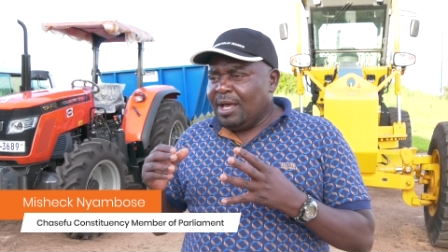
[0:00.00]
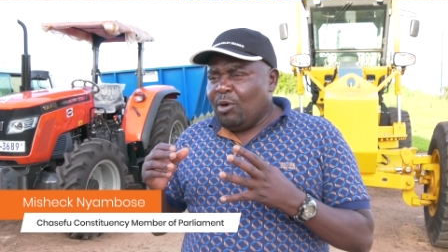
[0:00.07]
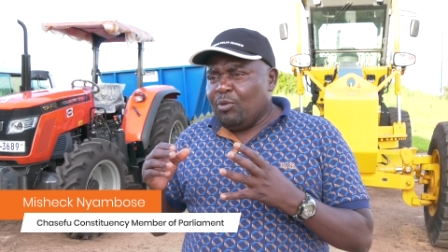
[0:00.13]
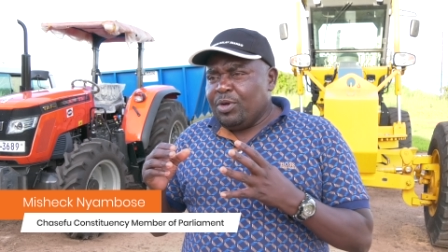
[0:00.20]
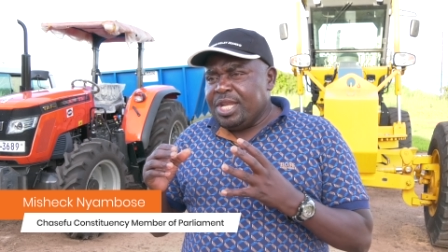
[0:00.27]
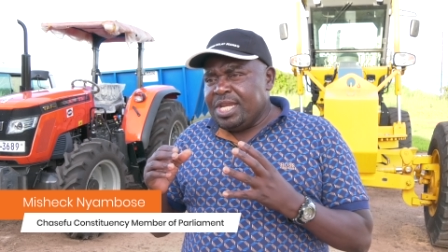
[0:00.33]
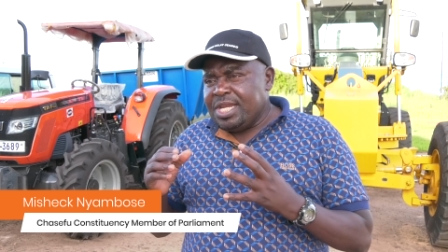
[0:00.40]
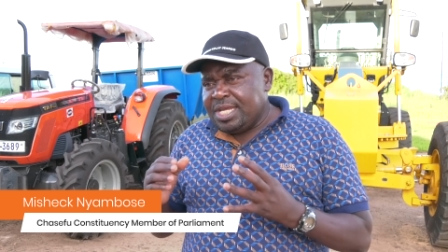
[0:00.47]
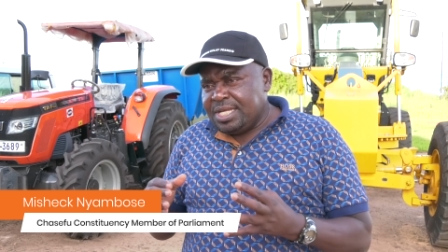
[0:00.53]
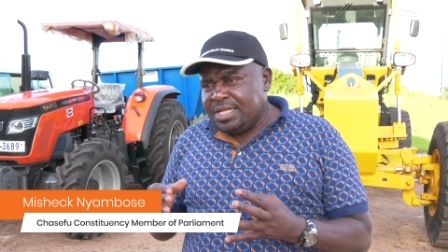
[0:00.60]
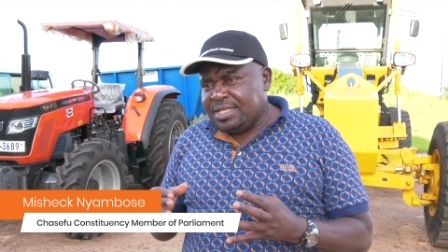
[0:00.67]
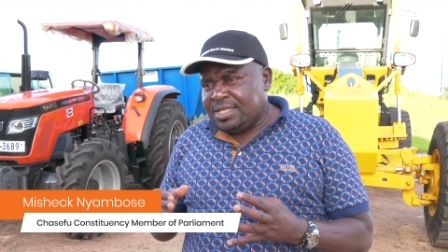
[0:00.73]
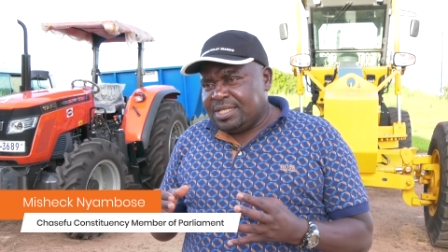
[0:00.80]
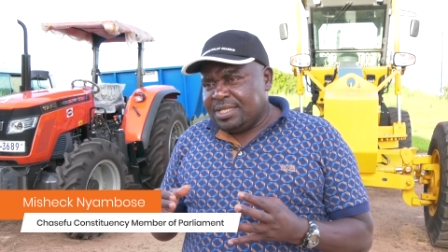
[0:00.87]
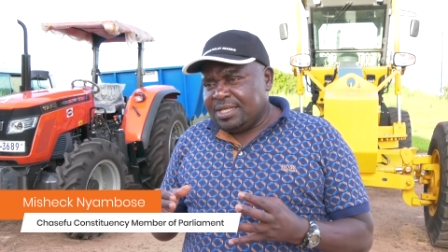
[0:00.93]
we
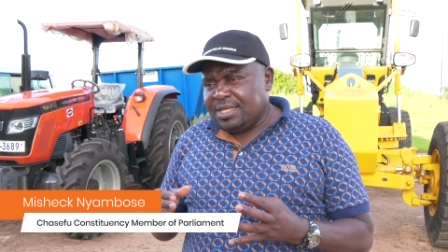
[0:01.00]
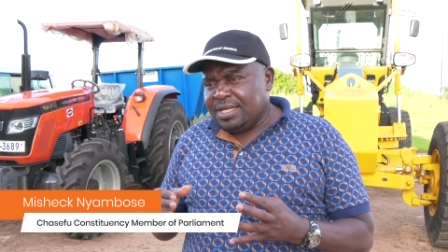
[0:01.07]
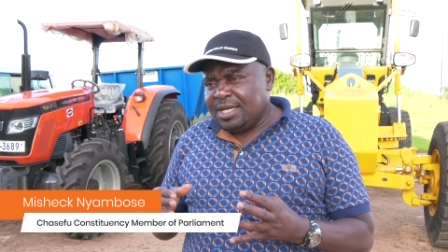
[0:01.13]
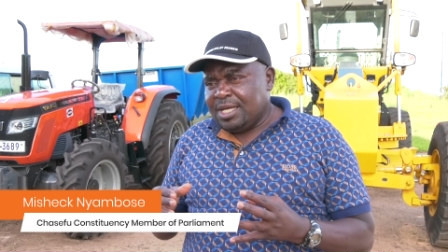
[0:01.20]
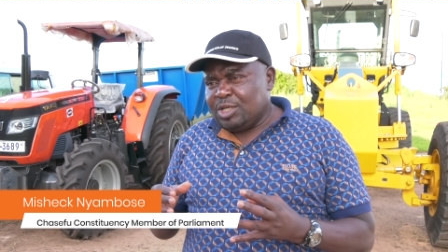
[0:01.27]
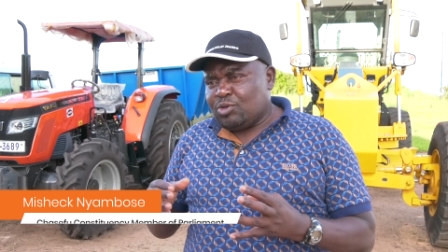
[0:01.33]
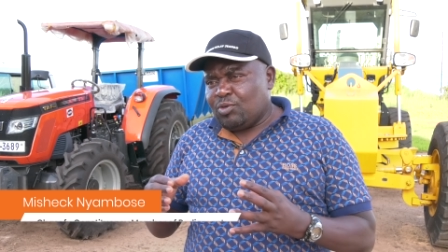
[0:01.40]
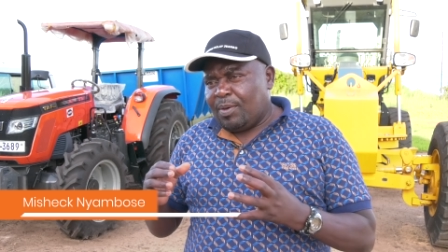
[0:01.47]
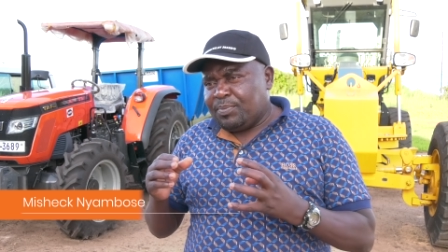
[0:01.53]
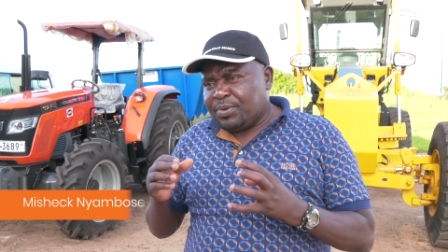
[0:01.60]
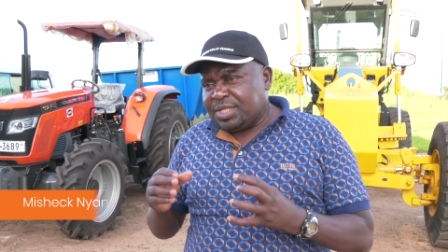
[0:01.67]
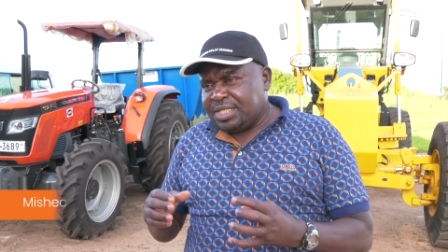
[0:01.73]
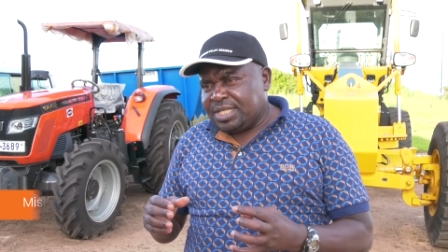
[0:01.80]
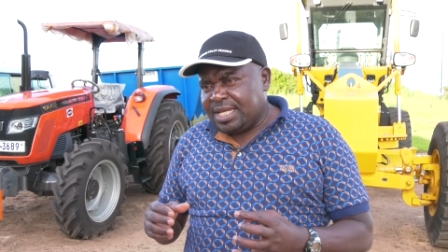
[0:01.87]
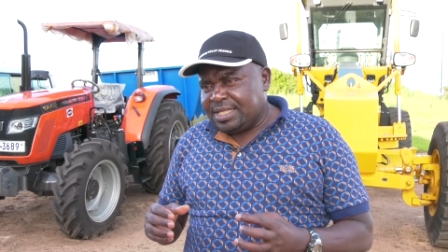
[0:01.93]
need to
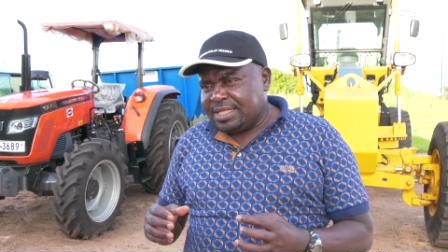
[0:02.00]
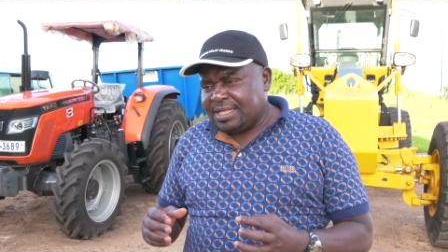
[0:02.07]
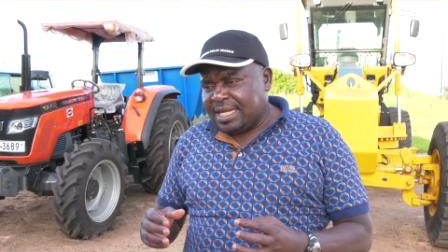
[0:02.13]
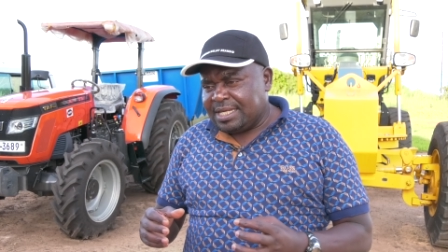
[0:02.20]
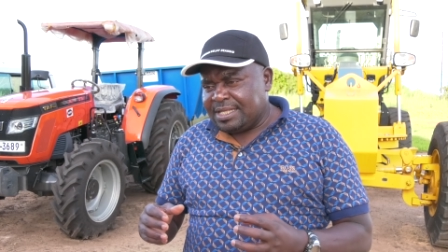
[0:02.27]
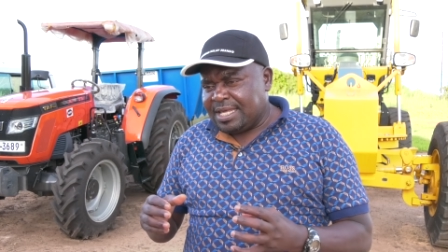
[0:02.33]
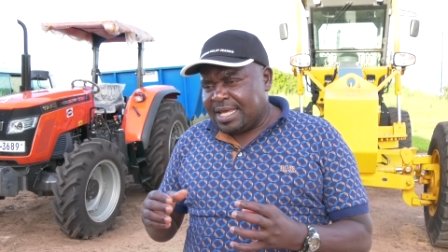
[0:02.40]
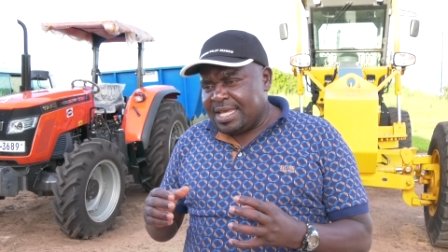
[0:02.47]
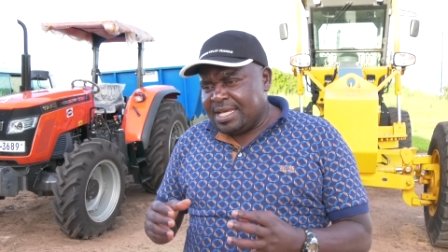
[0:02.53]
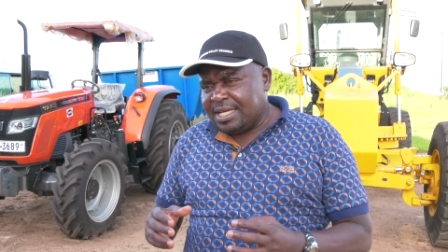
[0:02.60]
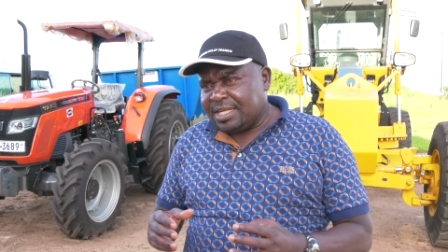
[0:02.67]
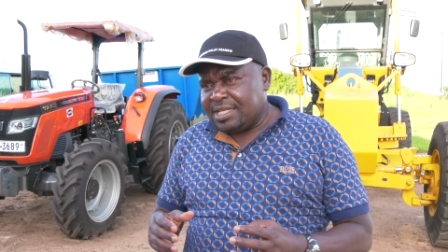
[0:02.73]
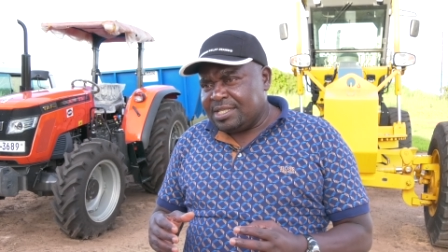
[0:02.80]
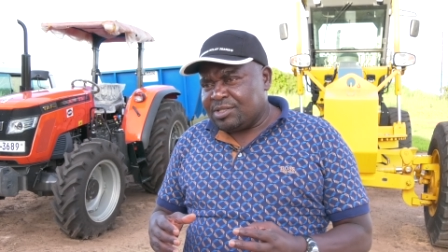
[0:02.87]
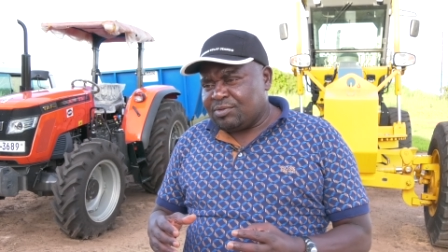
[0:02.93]
appreciate that the
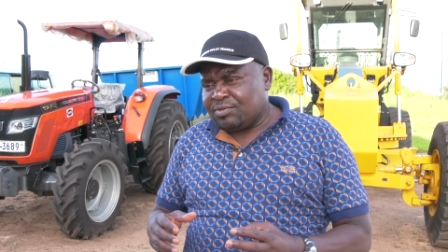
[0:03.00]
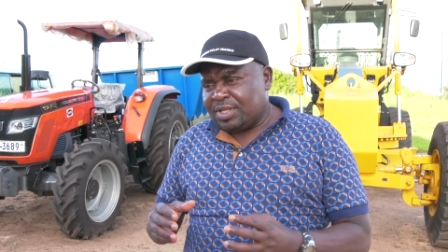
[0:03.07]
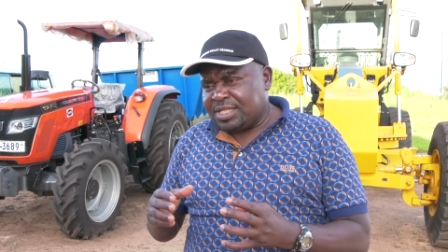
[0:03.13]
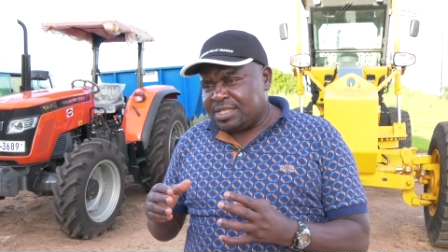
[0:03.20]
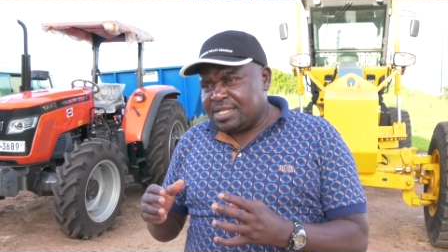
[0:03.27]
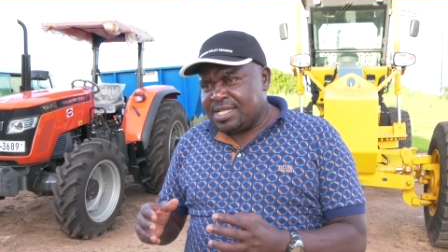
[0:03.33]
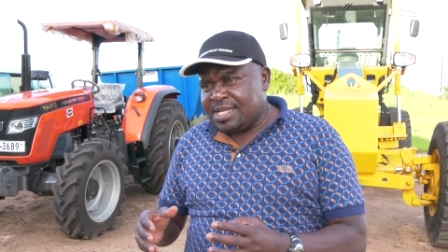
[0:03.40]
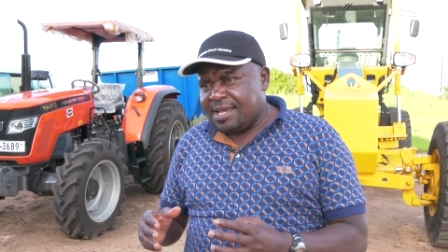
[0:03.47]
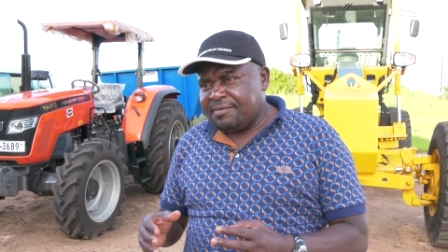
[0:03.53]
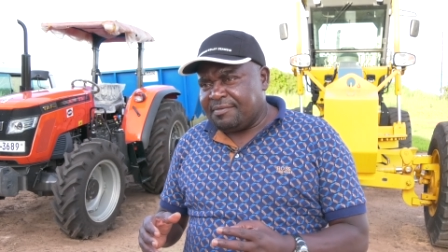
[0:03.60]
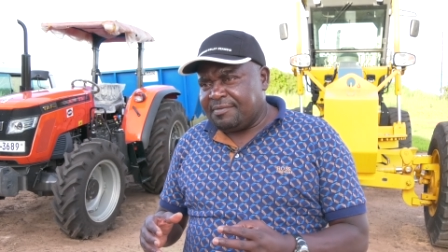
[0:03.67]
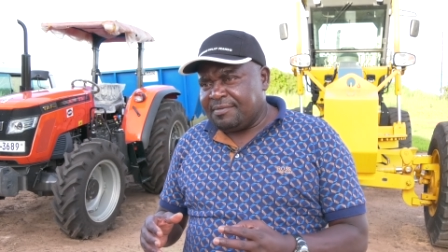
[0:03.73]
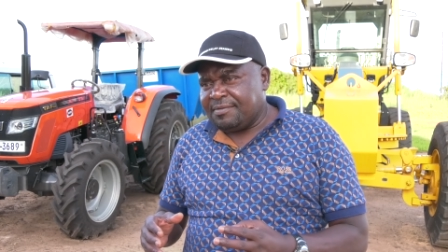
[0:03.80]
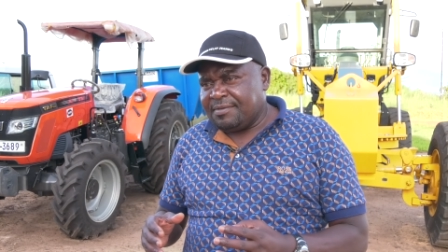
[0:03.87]
increase to the CDF